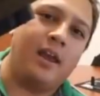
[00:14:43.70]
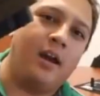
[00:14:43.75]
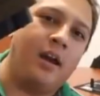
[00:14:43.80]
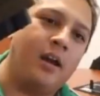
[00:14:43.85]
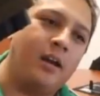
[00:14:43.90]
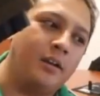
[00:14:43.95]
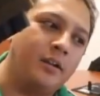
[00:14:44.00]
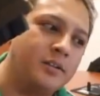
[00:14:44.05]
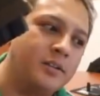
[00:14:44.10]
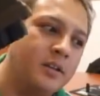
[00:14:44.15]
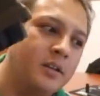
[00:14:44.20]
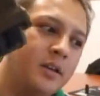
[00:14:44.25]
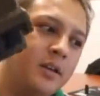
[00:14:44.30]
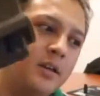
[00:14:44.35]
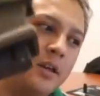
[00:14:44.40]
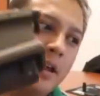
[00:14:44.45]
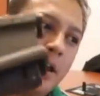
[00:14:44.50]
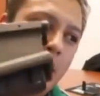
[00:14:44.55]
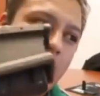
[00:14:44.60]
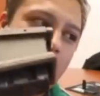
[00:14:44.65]
ARs
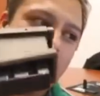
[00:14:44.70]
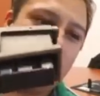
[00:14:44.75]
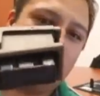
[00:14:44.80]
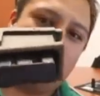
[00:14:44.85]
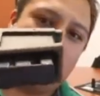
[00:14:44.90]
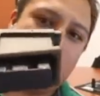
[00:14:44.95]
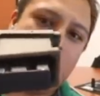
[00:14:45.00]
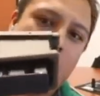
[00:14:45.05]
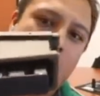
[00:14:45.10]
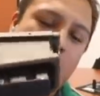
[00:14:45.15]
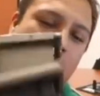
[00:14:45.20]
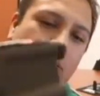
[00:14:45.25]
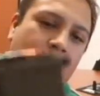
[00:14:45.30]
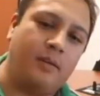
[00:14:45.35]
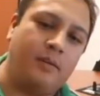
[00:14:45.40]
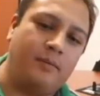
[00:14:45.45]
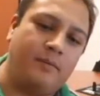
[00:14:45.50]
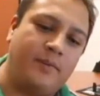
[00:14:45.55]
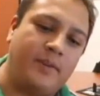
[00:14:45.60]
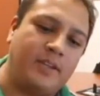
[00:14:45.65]
under
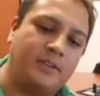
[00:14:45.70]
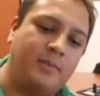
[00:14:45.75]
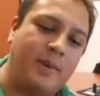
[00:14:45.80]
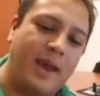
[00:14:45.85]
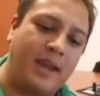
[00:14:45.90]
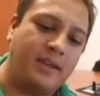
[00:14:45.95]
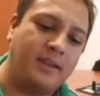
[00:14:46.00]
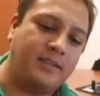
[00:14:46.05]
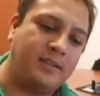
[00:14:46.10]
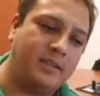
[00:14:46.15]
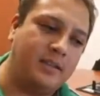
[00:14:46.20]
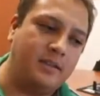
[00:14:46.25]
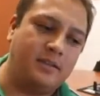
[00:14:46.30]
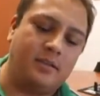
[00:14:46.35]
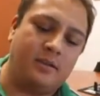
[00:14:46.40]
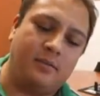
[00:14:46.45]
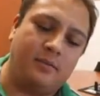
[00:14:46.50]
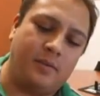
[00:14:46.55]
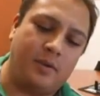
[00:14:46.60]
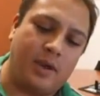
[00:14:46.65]
the fixed magazine.
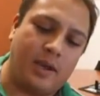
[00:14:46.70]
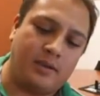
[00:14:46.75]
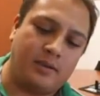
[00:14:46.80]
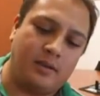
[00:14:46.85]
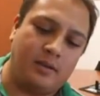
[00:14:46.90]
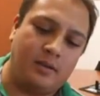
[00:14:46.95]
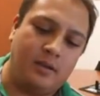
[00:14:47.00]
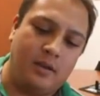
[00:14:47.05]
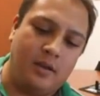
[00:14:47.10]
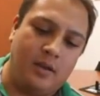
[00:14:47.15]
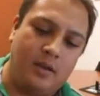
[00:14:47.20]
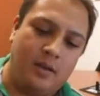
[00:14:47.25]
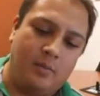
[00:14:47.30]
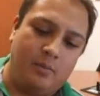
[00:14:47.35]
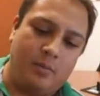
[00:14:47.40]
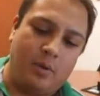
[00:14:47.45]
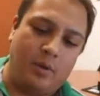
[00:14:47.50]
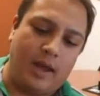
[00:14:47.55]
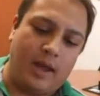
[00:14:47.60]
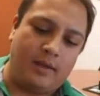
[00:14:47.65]
So if you actually
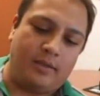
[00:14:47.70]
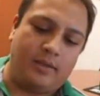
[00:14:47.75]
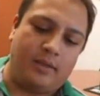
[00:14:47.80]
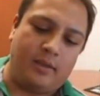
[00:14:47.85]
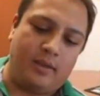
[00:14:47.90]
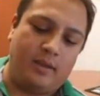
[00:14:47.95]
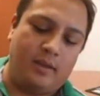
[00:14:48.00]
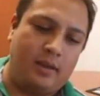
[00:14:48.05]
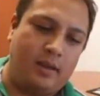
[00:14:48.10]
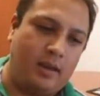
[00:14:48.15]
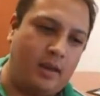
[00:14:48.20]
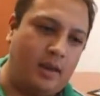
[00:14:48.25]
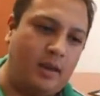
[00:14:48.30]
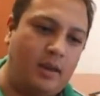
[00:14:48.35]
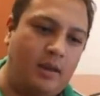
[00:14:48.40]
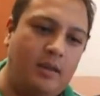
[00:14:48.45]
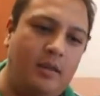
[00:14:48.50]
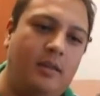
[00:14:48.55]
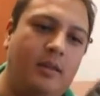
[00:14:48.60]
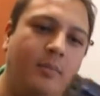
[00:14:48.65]
pull out the uh,
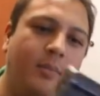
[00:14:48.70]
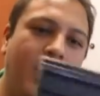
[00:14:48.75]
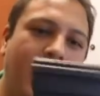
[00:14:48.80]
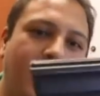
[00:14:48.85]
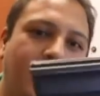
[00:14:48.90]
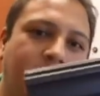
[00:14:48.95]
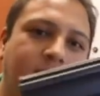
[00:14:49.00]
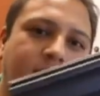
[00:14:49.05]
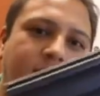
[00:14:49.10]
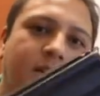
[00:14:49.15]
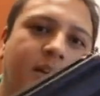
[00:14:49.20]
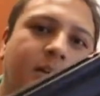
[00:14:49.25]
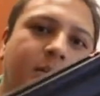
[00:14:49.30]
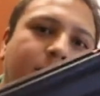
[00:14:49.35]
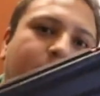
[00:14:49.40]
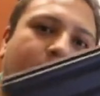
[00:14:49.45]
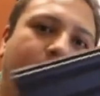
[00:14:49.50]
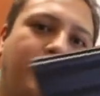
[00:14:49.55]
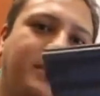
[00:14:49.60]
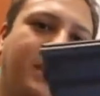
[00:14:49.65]
the magazine, it
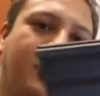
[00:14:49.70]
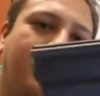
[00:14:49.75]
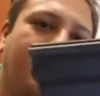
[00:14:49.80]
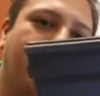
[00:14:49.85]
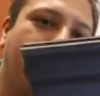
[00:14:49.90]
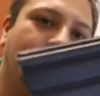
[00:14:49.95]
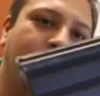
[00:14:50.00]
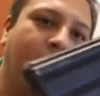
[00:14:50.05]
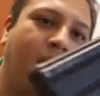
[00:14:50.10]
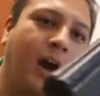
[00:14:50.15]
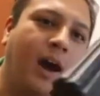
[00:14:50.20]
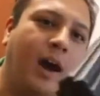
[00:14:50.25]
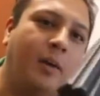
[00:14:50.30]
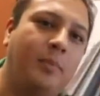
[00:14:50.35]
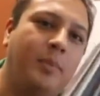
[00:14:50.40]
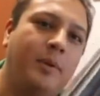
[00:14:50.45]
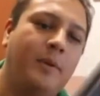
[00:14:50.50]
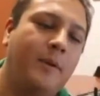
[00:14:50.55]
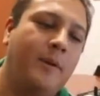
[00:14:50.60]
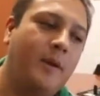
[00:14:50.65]
pops out at the top.